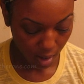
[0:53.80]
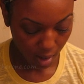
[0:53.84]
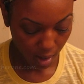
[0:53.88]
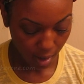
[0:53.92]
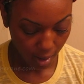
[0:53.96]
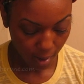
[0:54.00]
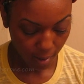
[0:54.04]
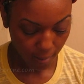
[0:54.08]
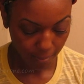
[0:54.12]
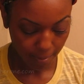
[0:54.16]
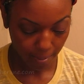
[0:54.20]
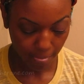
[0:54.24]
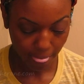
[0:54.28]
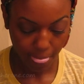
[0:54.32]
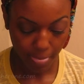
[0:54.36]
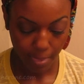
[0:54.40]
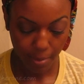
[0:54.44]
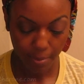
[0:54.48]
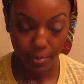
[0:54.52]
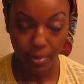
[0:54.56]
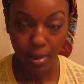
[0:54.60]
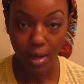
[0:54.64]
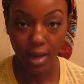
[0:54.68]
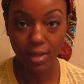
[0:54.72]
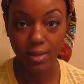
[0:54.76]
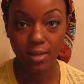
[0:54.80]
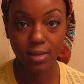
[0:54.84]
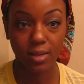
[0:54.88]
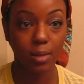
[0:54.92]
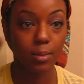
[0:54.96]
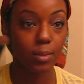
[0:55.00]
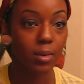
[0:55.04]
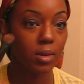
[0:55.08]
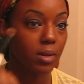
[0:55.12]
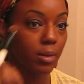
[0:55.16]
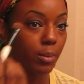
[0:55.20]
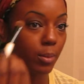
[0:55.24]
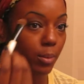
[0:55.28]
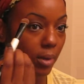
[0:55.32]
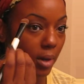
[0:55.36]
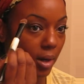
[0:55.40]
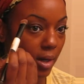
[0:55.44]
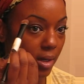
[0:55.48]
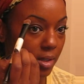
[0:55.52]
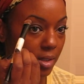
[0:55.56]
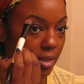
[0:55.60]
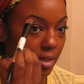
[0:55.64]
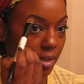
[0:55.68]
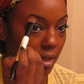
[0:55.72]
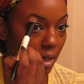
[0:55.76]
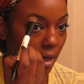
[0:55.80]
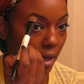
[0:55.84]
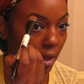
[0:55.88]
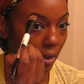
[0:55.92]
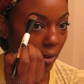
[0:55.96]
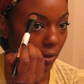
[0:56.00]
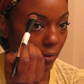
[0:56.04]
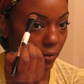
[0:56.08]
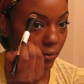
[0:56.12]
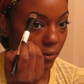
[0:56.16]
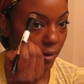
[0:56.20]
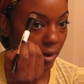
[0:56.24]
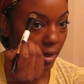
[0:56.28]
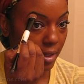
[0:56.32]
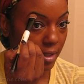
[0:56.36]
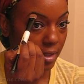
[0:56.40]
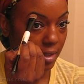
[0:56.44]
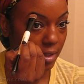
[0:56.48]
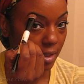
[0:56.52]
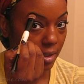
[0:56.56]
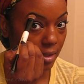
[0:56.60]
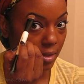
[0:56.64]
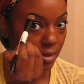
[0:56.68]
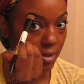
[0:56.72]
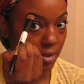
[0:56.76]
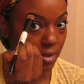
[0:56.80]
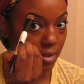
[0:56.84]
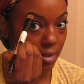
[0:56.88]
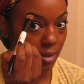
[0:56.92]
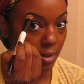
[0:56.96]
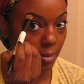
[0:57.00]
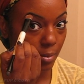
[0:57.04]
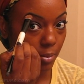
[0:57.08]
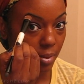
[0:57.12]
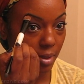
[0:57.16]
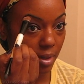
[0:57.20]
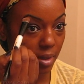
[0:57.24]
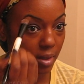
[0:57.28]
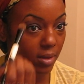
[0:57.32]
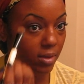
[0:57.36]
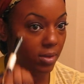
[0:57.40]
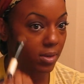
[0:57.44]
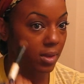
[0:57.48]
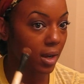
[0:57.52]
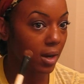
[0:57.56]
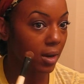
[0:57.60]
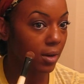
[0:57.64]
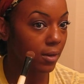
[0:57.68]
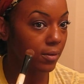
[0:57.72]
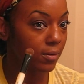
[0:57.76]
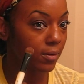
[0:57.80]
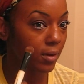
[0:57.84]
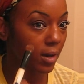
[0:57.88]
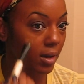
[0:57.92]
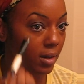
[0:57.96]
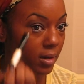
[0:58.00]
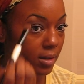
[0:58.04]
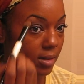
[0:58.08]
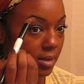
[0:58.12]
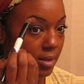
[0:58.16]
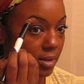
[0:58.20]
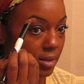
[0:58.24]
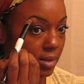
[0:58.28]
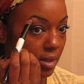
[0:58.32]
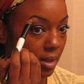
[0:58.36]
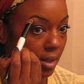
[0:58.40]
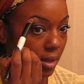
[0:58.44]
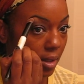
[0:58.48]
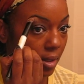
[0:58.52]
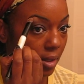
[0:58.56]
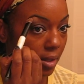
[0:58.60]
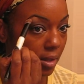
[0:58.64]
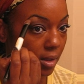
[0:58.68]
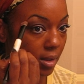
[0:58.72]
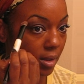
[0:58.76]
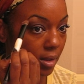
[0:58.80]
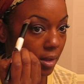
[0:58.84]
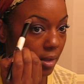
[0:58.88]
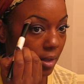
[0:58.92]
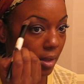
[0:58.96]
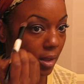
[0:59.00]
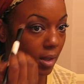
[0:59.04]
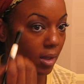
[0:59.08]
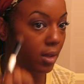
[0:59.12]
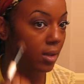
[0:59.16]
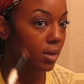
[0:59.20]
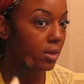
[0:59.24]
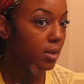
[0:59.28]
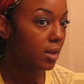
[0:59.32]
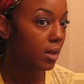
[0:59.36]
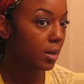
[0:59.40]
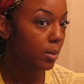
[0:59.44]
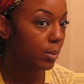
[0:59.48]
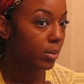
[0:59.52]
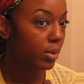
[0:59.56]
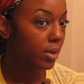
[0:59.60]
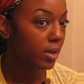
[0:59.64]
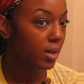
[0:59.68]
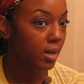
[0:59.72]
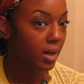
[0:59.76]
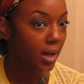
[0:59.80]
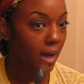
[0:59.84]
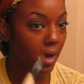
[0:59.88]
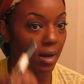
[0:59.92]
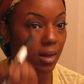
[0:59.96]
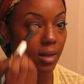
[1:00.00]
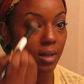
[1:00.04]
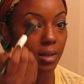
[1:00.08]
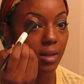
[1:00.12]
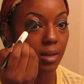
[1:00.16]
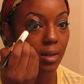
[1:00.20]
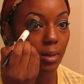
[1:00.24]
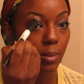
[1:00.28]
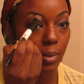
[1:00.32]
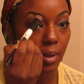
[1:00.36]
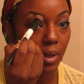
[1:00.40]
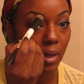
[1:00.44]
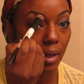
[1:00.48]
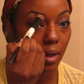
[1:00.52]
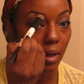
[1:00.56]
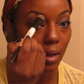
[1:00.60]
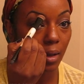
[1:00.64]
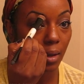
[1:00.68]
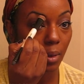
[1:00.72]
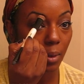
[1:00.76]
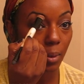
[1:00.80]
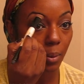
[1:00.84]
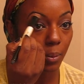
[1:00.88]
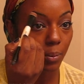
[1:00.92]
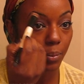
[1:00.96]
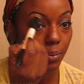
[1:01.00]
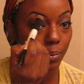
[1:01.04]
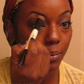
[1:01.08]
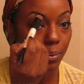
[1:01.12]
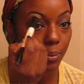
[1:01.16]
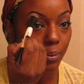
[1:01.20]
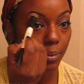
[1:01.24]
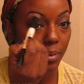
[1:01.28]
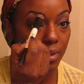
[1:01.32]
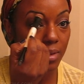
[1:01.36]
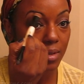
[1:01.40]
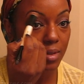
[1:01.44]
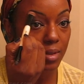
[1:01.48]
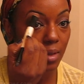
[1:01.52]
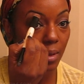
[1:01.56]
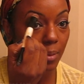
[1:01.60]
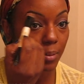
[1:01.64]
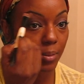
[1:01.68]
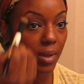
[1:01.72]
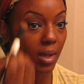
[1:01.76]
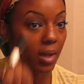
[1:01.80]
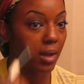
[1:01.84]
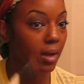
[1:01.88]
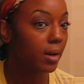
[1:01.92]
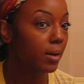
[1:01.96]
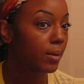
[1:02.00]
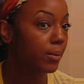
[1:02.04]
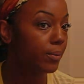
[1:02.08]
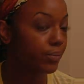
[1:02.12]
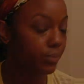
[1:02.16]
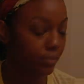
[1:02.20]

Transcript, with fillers: Um, got some on the brush. Very generously put it there first, then put it out a little bit, put some there.